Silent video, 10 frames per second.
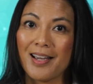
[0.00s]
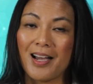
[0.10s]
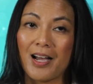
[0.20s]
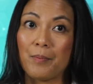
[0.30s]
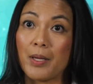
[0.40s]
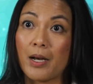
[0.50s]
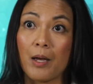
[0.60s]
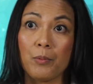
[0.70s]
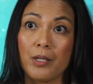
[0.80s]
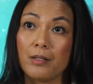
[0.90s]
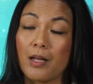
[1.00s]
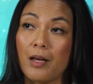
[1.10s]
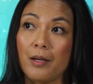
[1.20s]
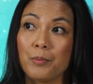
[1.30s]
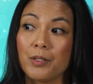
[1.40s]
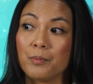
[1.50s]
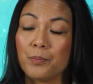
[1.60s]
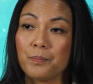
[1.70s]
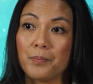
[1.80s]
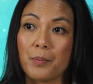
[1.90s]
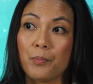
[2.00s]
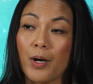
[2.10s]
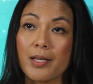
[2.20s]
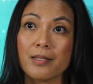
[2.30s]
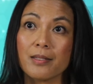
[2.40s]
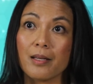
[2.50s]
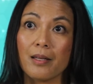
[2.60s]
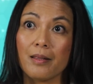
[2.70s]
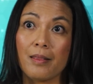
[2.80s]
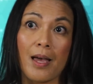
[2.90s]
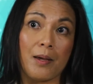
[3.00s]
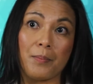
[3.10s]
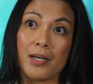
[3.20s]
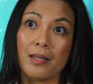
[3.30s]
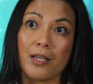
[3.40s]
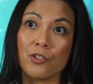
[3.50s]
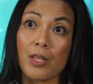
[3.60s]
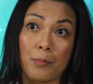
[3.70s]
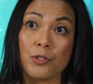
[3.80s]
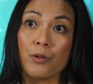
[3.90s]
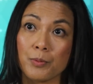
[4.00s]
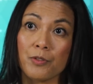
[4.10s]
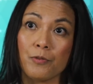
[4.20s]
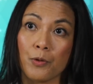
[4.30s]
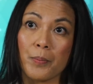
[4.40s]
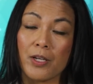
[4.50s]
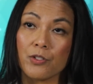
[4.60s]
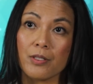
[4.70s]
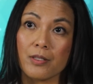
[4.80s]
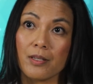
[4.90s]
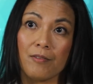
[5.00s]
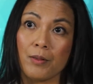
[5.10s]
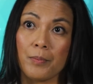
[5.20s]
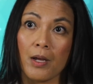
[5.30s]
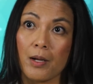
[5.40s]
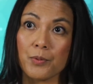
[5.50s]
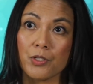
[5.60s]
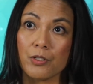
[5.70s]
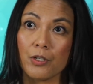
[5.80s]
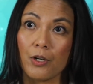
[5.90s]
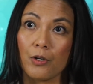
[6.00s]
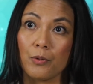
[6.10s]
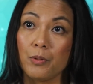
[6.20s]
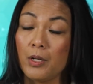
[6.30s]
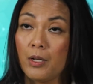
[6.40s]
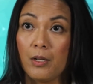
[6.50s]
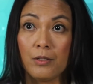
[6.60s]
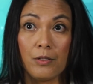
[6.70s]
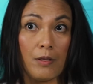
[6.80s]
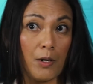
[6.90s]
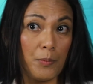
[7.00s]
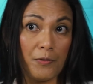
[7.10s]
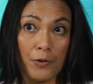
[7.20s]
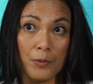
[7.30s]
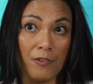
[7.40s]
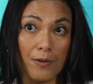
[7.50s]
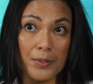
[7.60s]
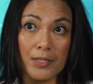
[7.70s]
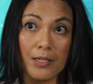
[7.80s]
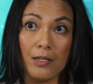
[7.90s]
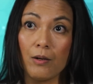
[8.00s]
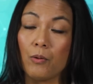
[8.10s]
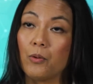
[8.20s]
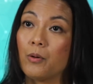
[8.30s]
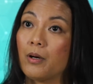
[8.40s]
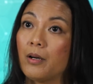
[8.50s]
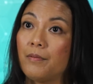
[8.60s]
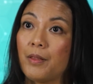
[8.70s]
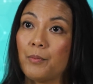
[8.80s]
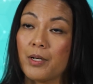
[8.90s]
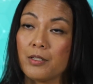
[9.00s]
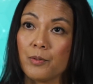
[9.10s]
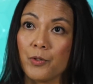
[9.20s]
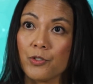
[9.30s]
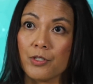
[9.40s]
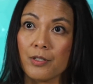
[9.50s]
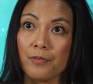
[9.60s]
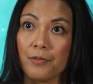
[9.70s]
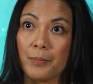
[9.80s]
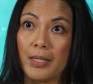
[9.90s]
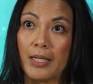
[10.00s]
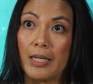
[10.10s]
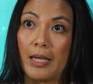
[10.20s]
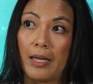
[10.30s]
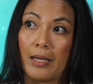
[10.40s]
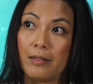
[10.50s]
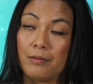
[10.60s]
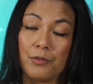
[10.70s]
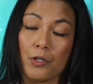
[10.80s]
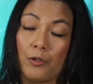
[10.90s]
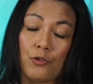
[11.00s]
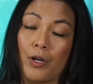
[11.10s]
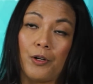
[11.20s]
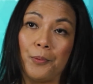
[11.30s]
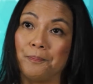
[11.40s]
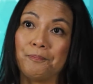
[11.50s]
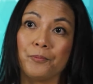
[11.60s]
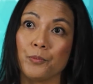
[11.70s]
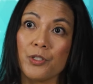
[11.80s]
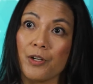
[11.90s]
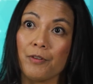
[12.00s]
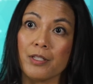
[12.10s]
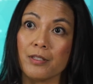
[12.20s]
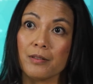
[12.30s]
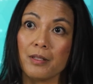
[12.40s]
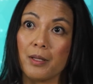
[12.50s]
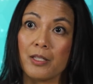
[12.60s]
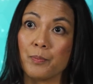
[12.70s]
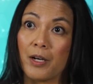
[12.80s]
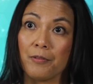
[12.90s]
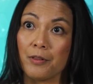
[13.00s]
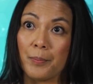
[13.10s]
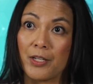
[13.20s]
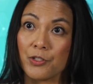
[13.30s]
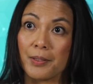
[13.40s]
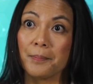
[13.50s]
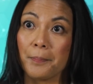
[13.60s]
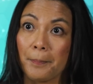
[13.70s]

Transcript: And I will price that medication, that prescription for patients, and give them the option to go to their preferred pharmacy, or if they wanted to purchase it from me and go straight home, whichever is better for the patient.